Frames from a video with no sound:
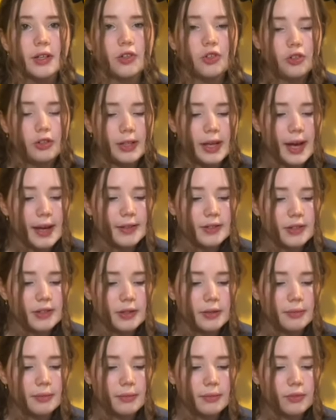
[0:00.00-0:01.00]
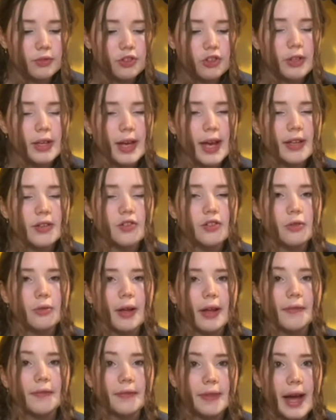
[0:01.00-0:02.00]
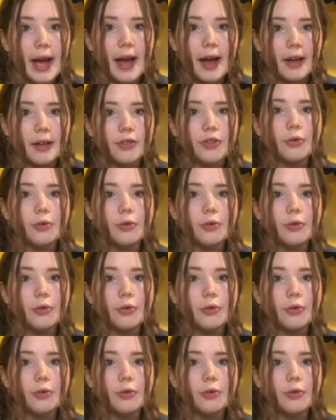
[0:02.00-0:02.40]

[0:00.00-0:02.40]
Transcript: She gets you like there.